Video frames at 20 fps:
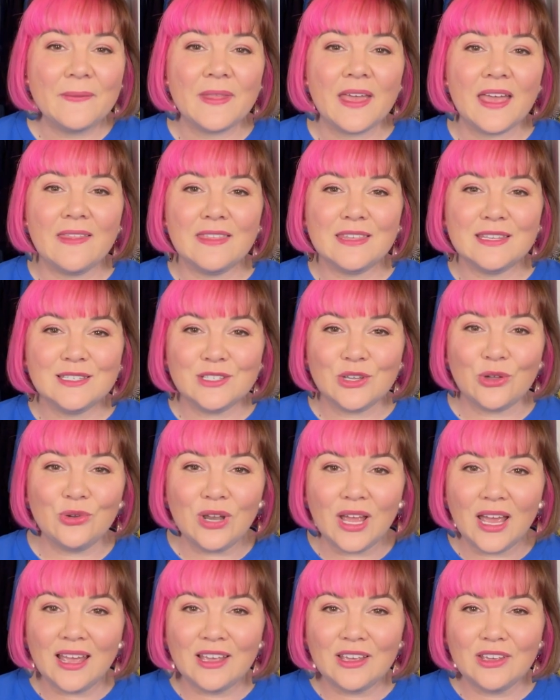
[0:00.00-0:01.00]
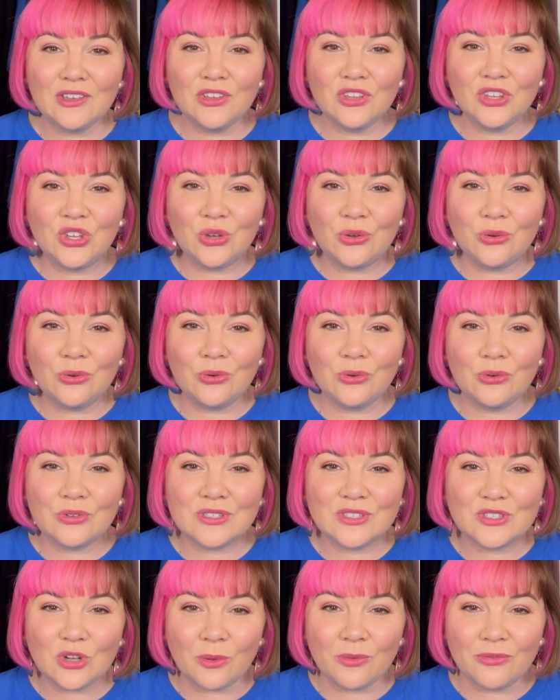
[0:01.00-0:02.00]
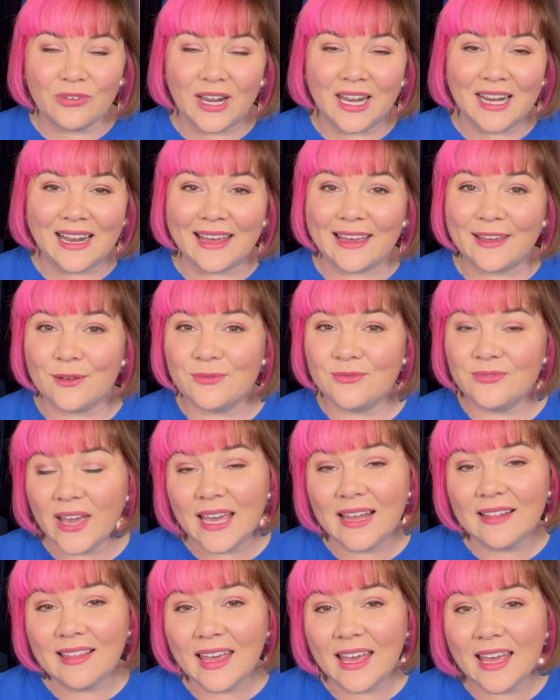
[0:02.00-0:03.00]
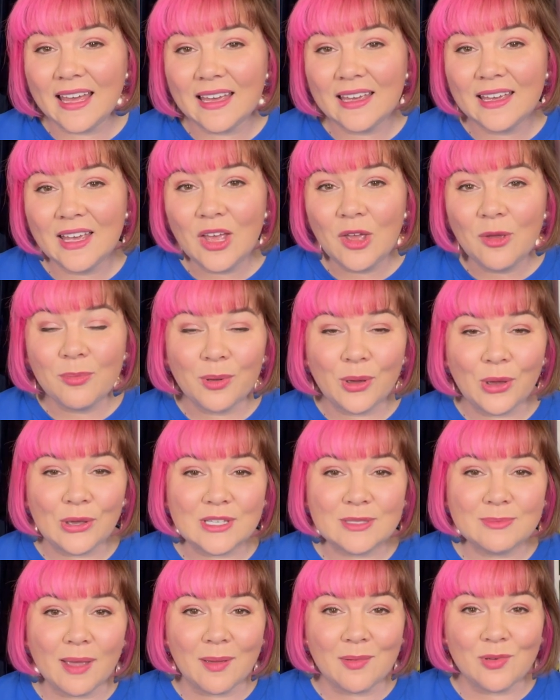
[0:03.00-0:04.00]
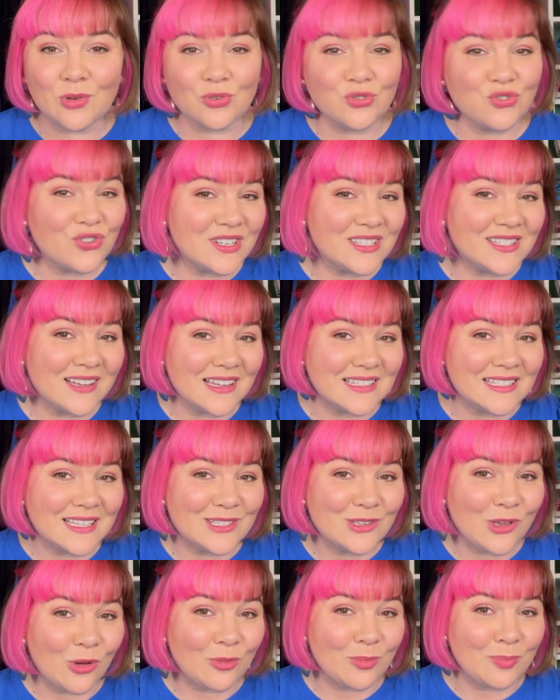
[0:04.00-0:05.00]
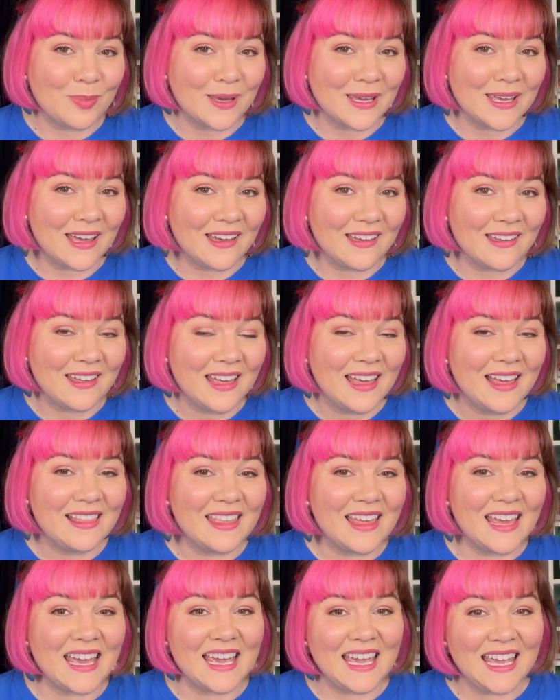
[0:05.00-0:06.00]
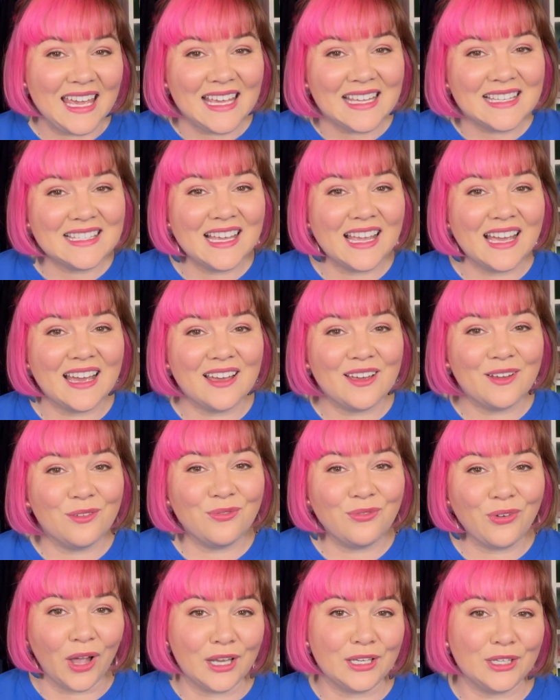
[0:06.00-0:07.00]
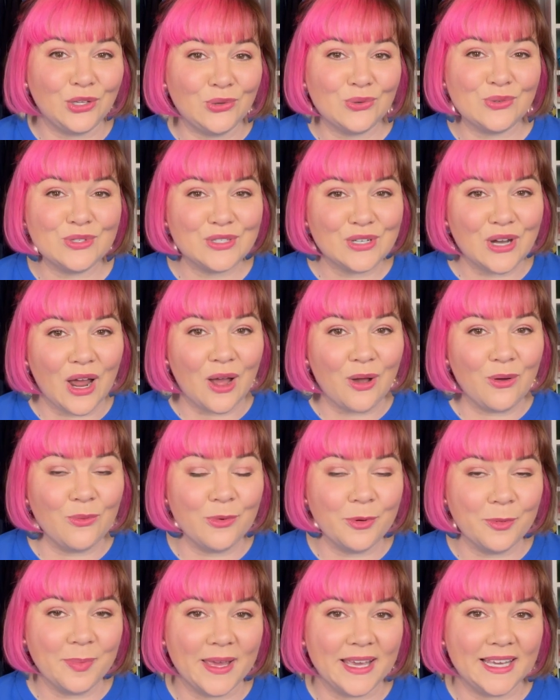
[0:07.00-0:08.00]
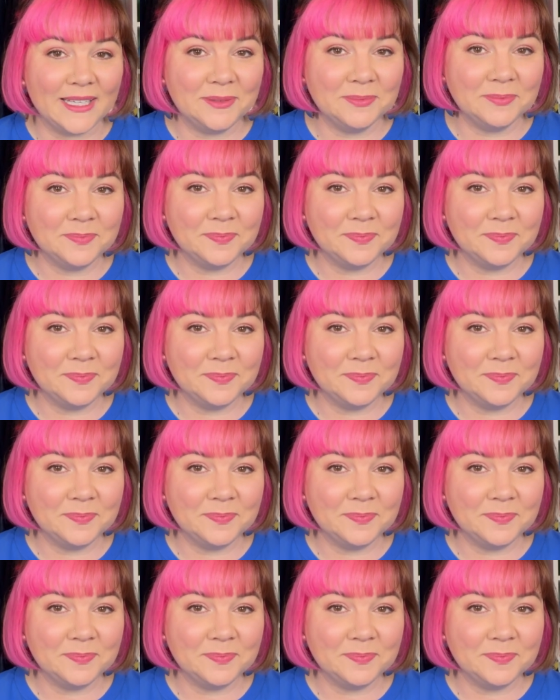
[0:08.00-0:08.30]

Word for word: And the sooner you stop feeling like a failure because maybe your dress size has gotten bigger, the easier finding your style will be.